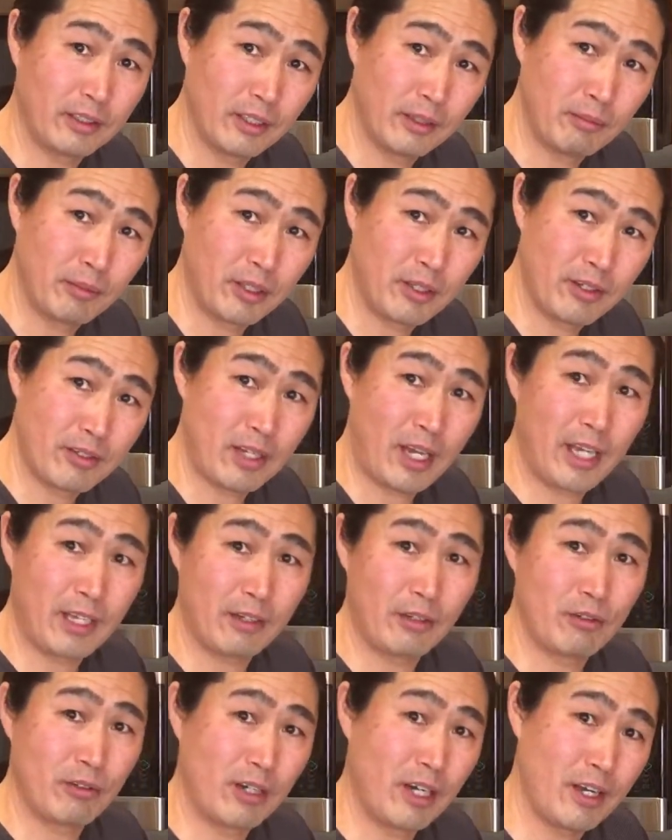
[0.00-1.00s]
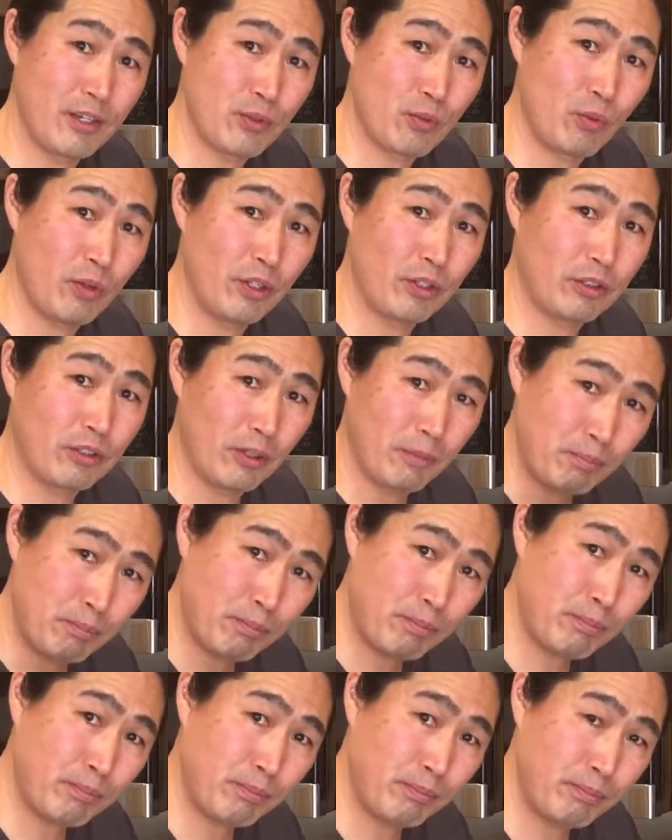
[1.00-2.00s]
And because I know you guys want the
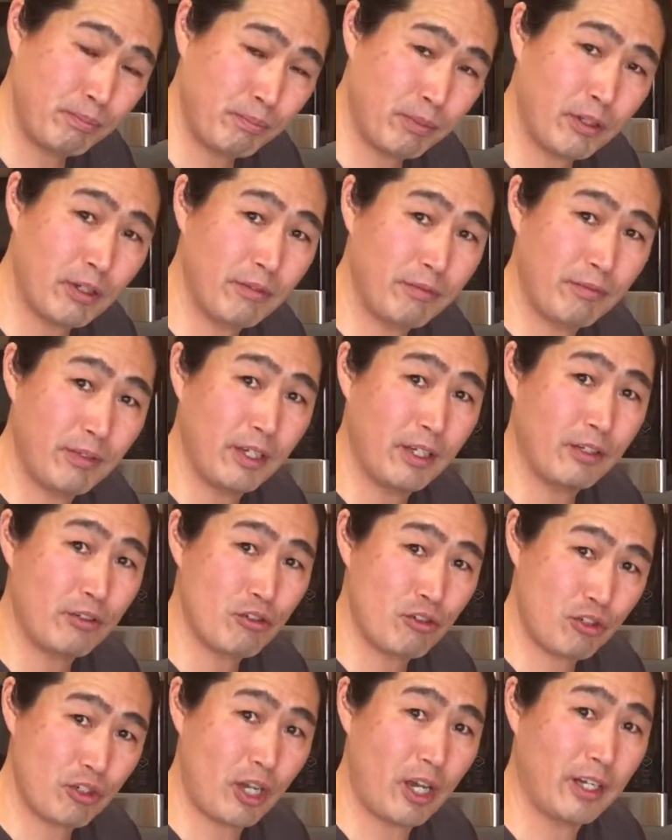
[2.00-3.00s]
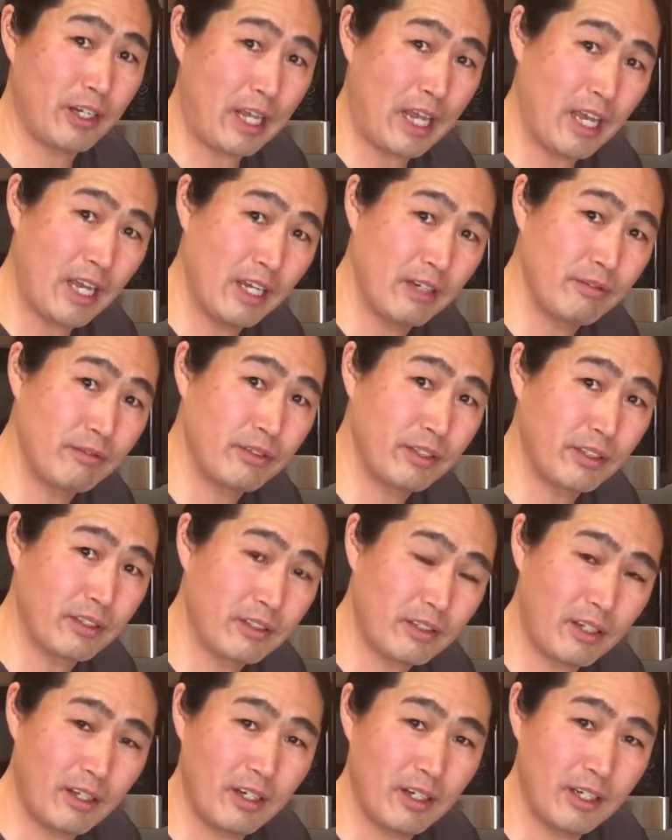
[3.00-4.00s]
perfect shot every
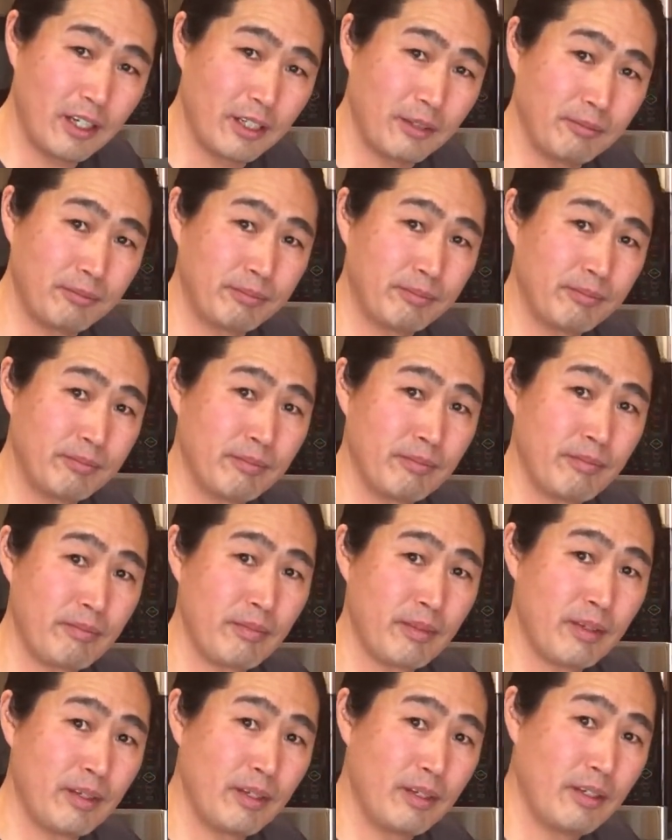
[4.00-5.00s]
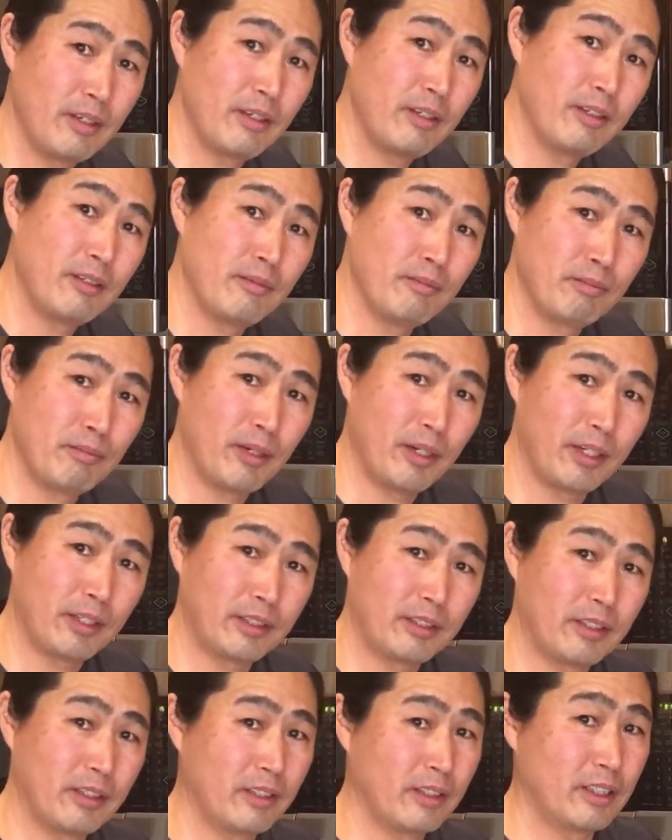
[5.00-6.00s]
time,
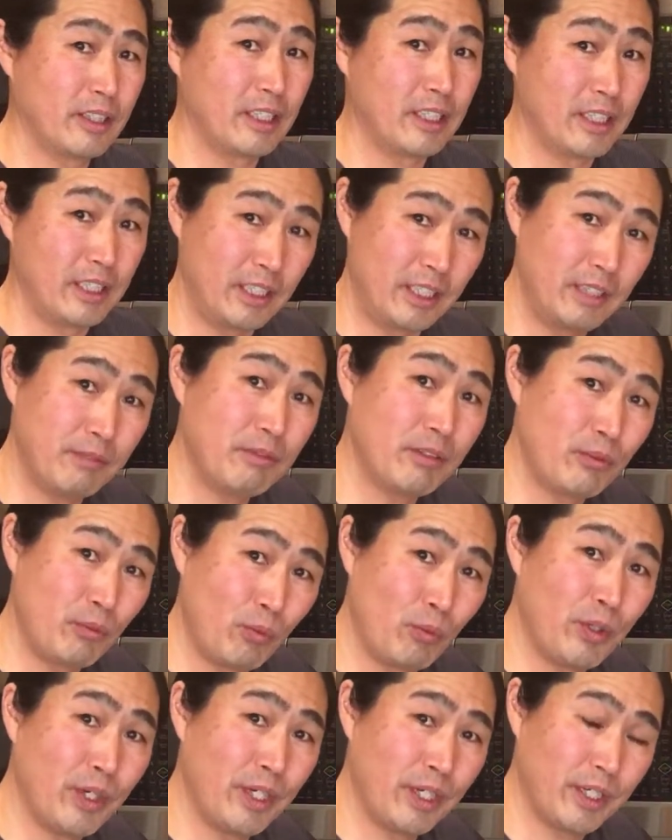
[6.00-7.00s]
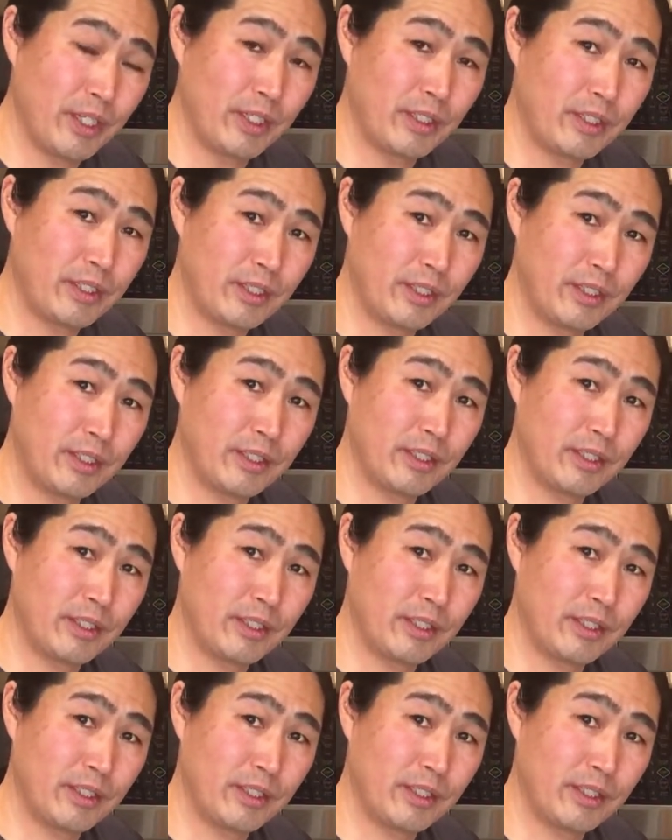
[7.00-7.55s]
but even with,